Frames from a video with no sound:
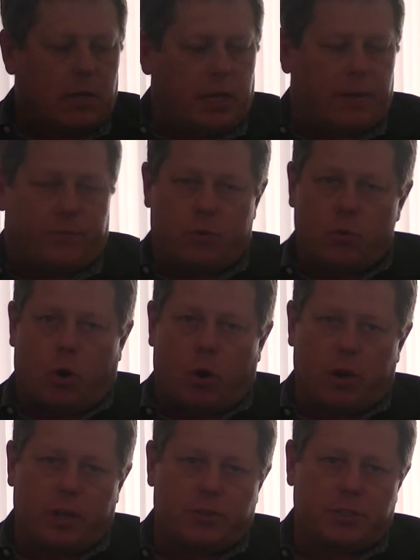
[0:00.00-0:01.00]
if you
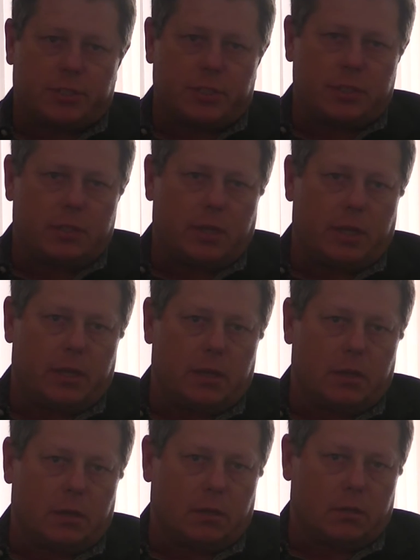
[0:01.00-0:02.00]
are interested
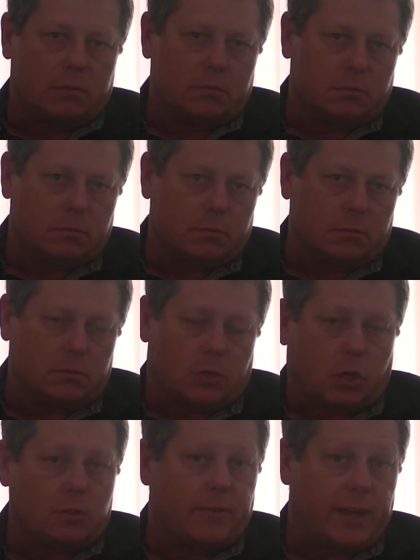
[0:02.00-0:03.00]
in
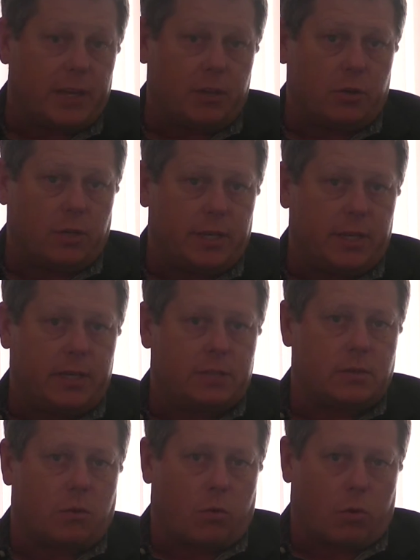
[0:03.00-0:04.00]
cultivating your
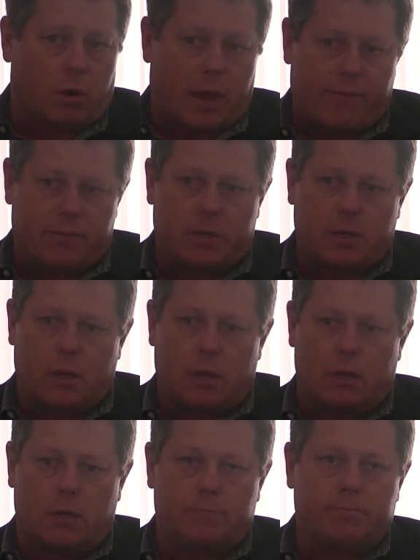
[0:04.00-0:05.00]
leads or having
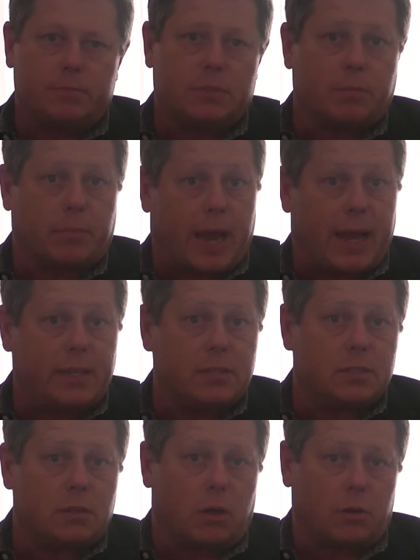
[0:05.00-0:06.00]
some
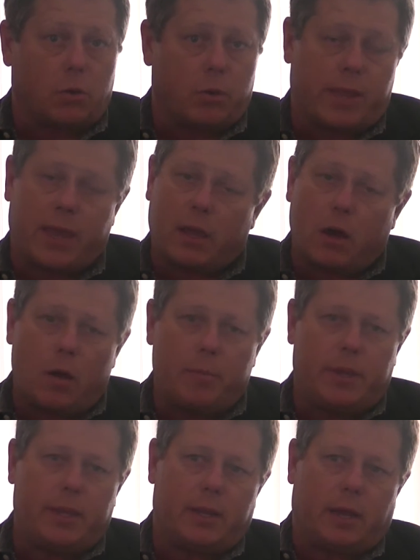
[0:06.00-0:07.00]
guidance on going that, call
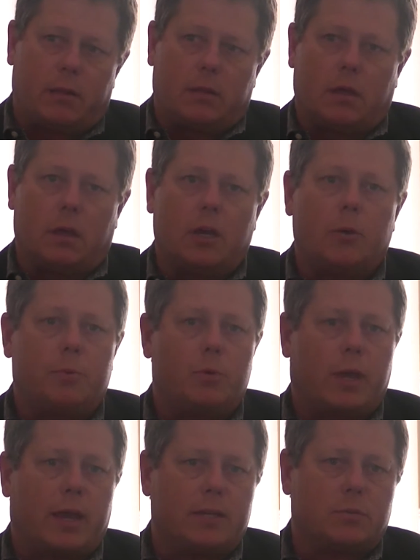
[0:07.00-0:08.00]
me and I'll help
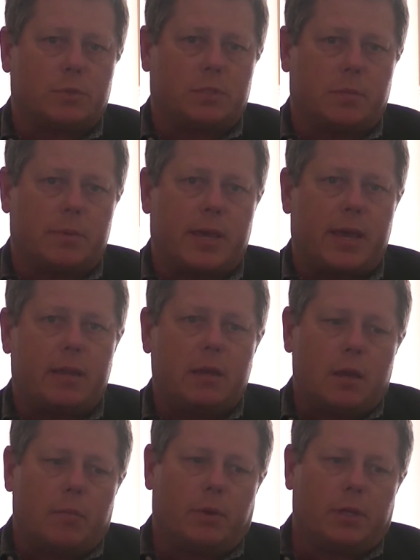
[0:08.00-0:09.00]
you guys with some of
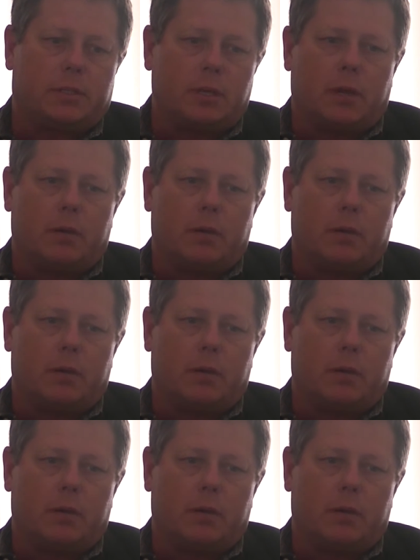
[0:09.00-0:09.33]
that. But